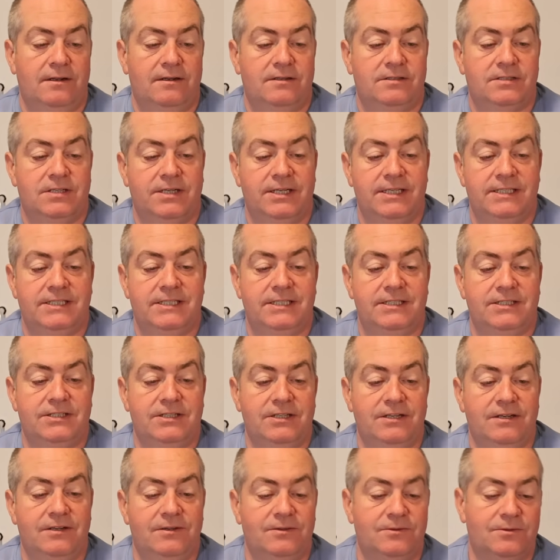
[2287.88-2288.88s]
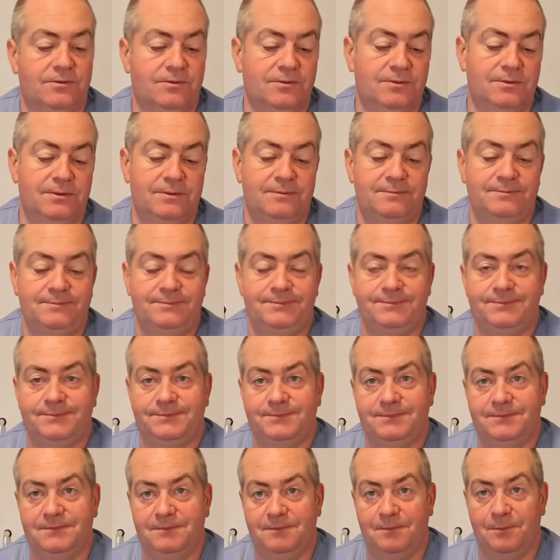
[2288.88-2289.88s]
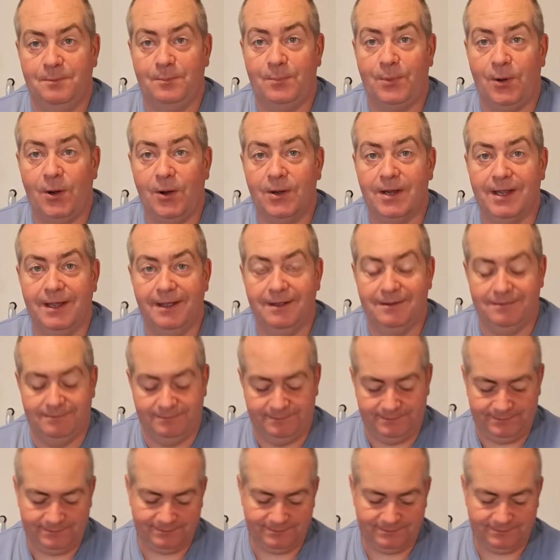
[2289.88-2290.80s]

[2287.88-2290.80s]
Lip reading: so this is your little pocket